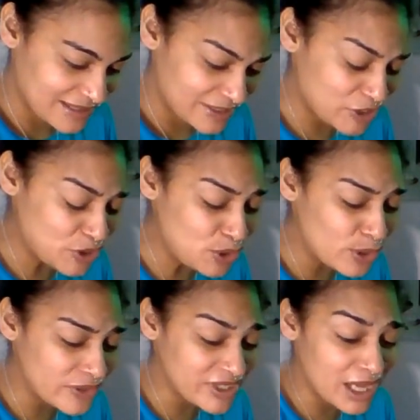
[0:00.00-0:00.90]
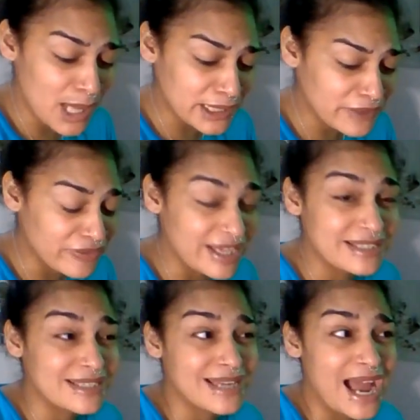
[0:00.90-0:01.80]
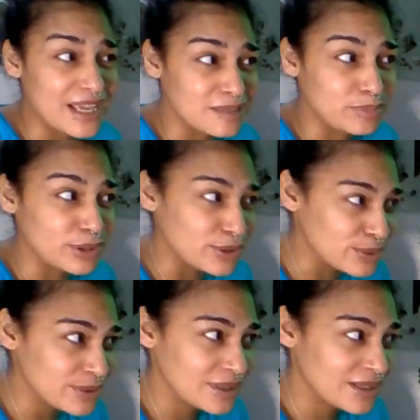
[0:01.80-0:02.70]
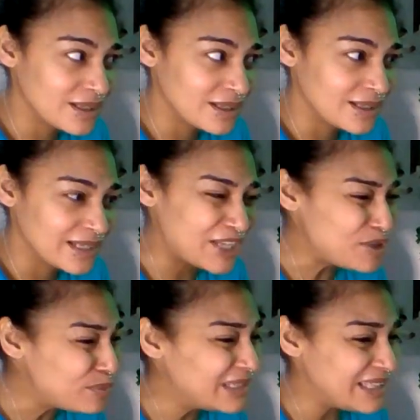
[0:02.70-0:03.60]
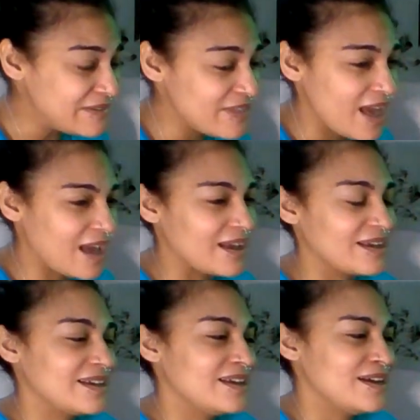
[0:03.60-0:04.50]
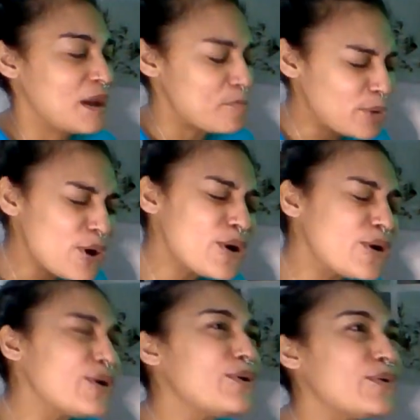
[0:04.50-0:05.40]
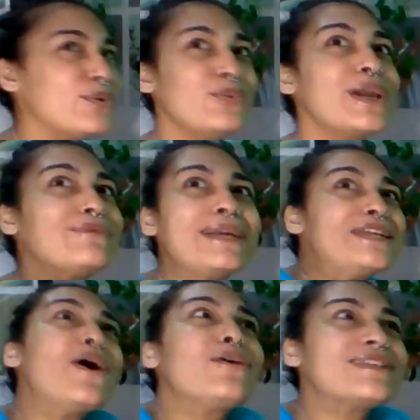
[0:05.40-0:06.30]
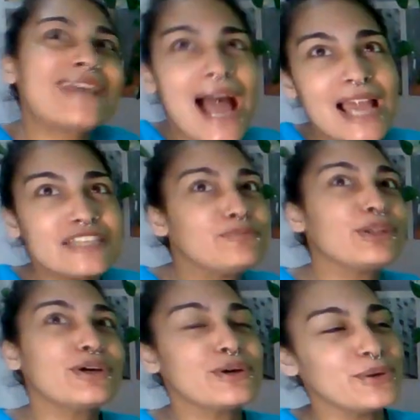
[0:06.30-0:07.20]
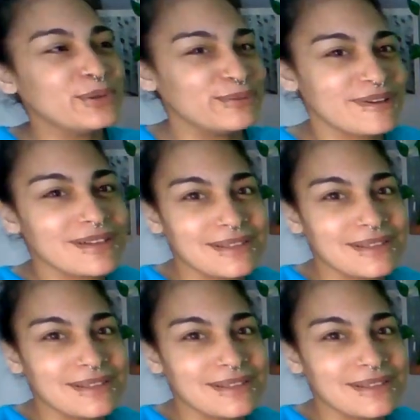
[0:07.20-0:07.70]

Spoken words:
Did you know that the collective thinks the sky is blue? Can you believe that? Boo! We already know this guy is blue!